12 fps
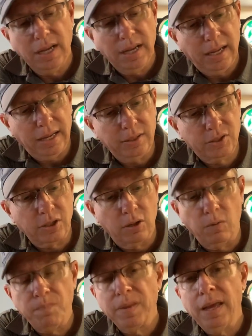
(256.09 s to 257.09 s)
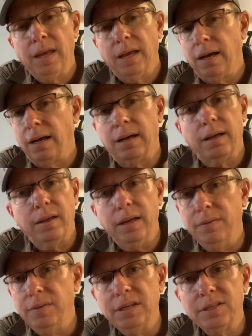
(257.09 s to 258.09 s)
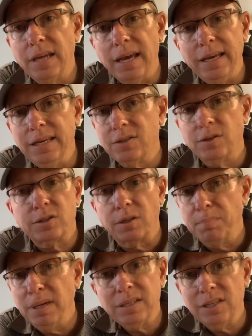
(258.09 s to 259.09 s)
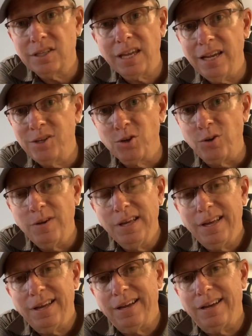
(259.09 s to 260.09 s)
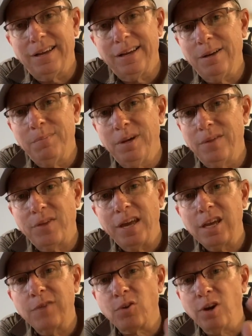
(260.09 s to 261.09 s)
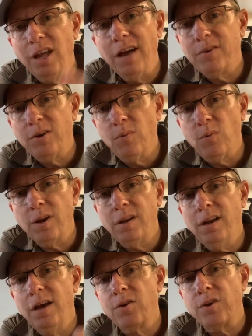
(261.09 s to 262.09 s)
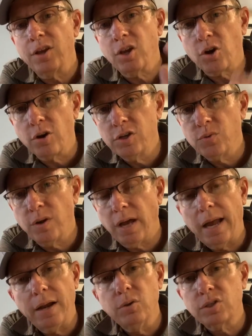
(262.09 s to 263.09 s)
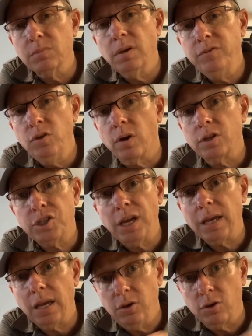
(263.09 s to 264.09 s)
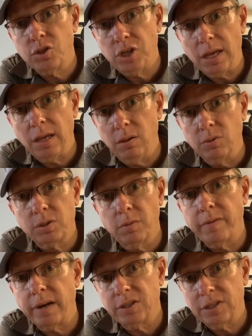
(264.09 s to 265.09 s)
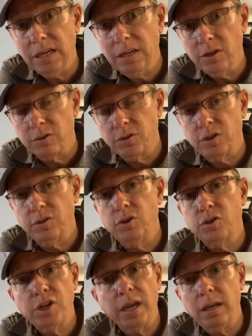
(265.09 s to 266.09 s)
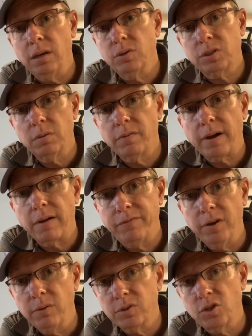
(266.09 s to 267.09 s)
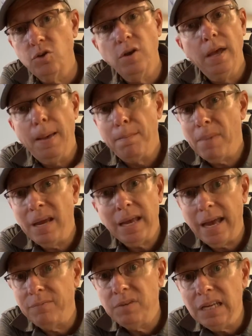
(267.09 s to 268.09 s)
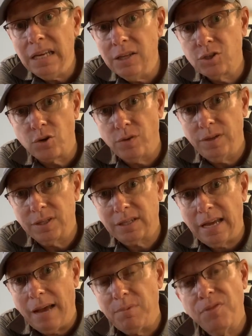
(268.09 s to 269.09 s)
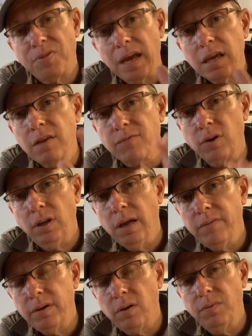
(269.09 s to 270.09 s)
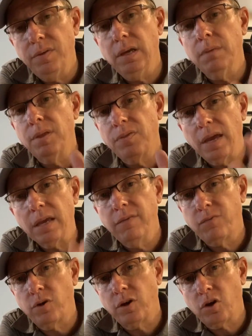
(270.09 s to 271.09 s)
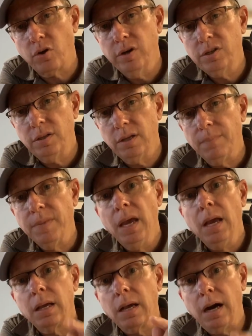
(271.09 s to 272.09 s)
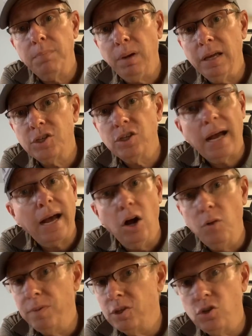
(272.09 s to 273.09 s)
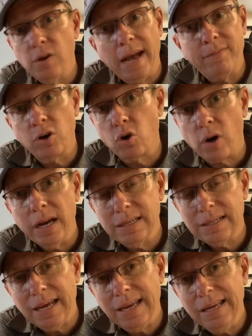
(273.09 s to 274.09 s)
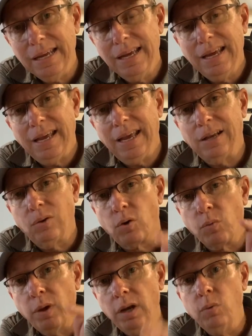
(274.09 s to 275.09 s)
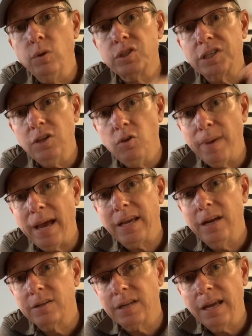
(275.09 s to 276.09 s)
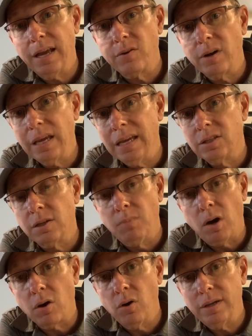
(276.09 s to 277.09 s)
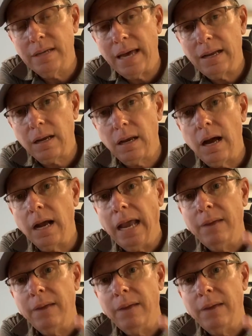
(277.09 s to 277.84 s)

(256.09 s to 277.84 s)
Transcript: And so in these days, it's a busy schedule, but thank you for loving on one another and encouraging one. I know some of you are checking. You're checking on some of our seniors, and you're checking on some of our folks who may have needs during this time. And thank you for loving on them, and thank you for encouraging them. God bless you. I hope that you have a great day. And Lord willing, we'll see you back here together again tomorrow at 9 o'clock.